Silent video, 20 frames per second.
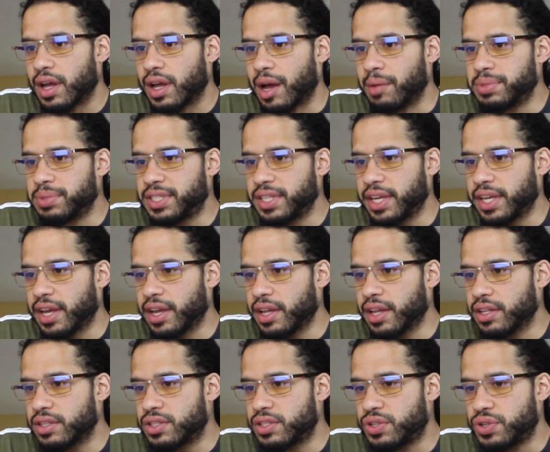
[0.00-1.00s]
I'm
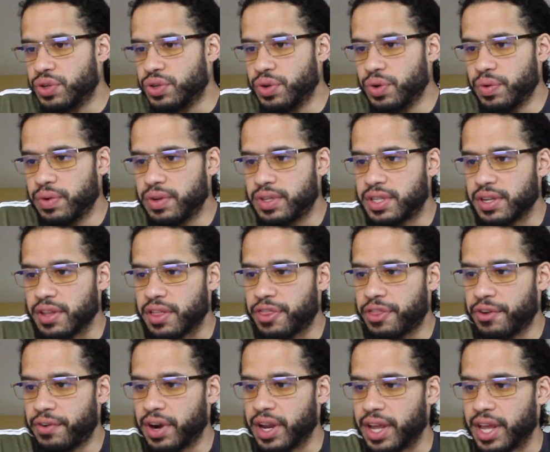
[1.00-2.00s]
seeing 2 to
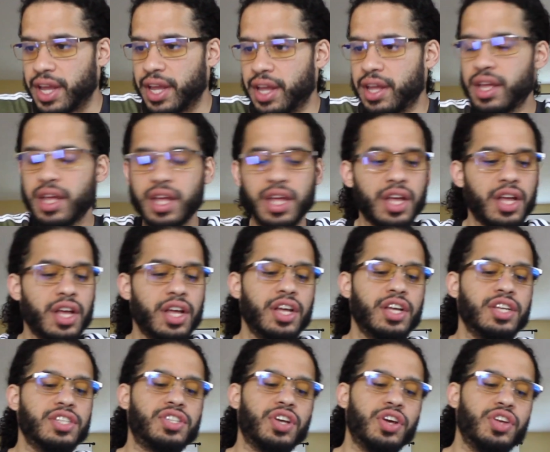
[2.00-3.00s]
3.
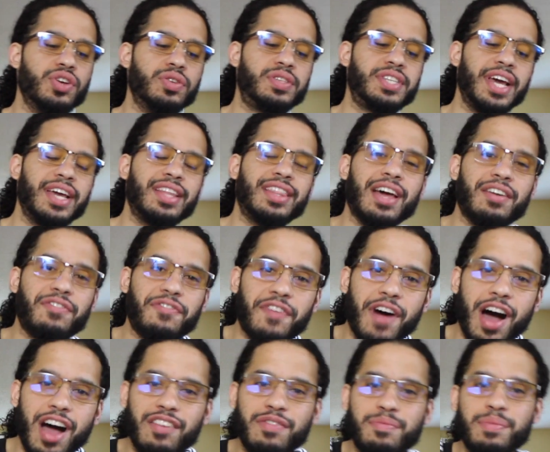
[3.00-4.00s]
So you take that
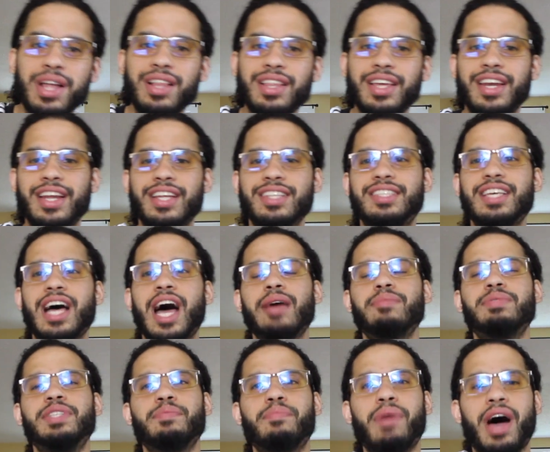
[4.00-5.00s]
5 million and
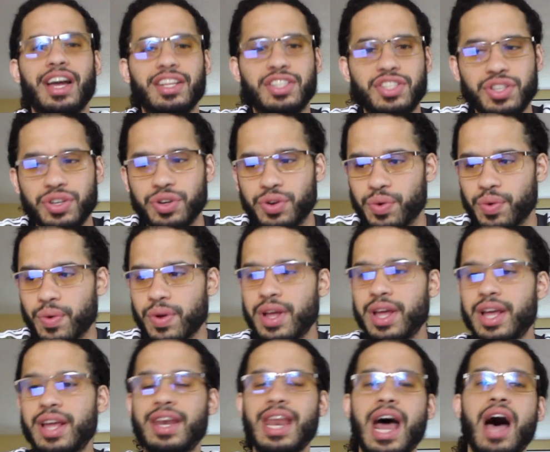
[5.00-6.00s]
times it by 2.
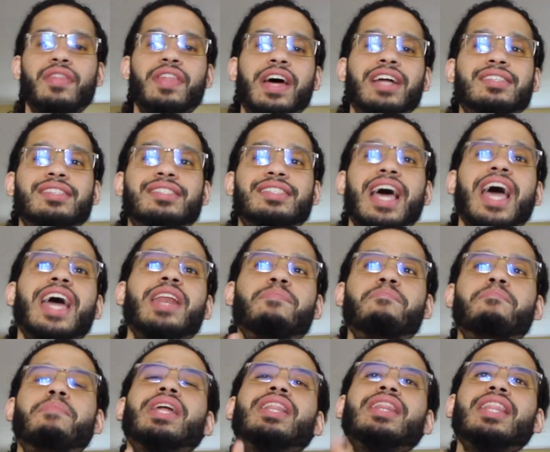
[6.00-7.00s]
Now that's
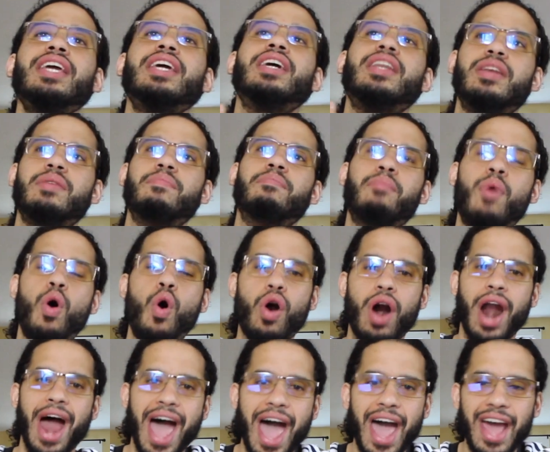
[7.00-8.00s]
10 million
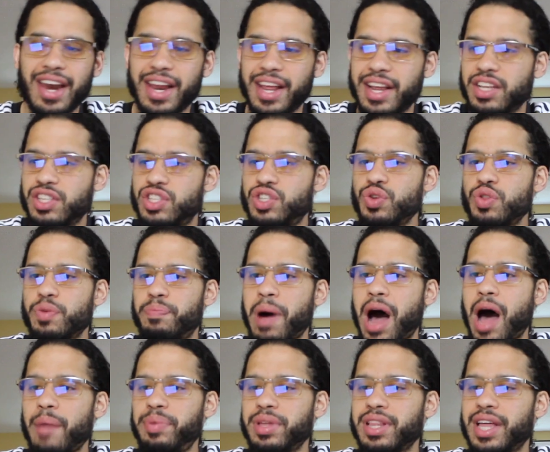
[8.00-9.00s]
more added to the
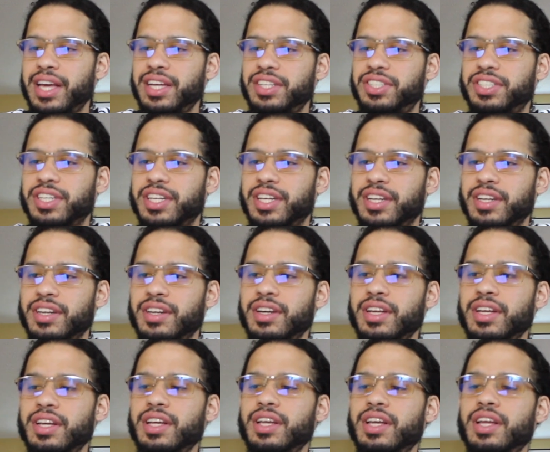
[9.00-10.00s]

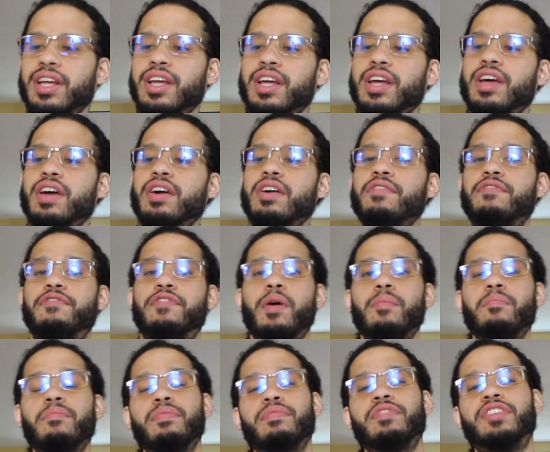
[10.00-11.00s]
population
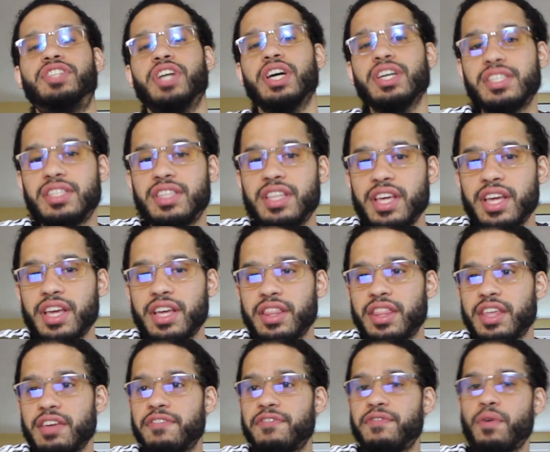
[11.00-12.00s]
from just
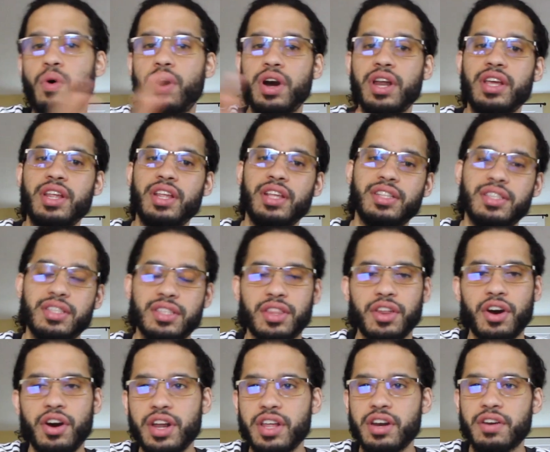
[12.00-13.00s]
the
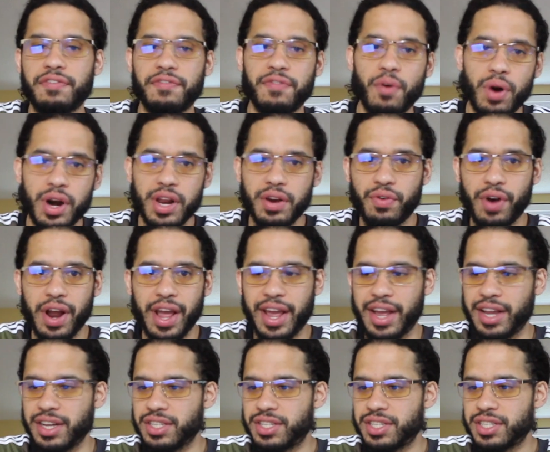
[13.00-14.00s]
30 to 40
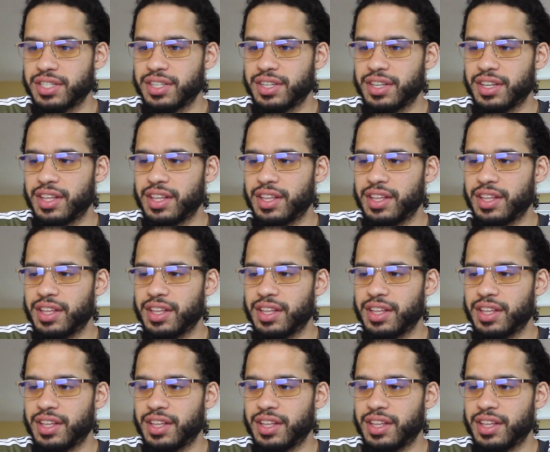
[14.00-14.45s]
range